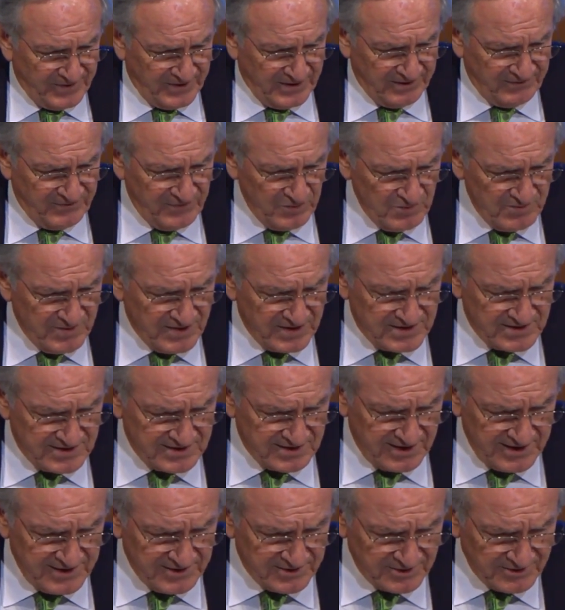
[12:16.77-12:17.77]
A few
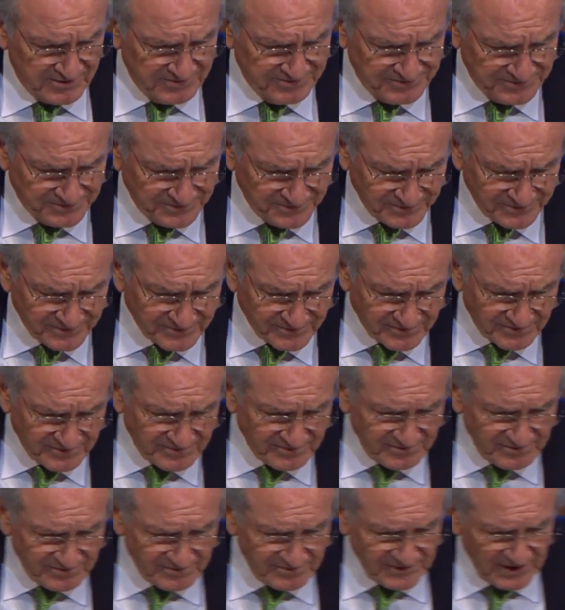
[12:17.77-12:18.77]
months later,
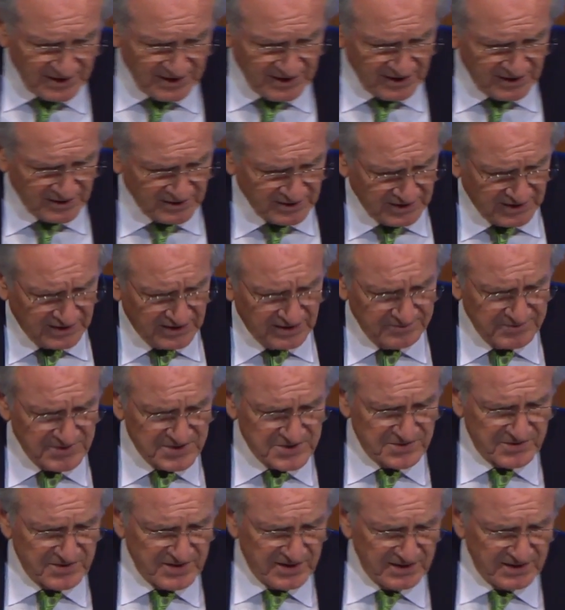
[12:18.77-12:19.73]
Mr.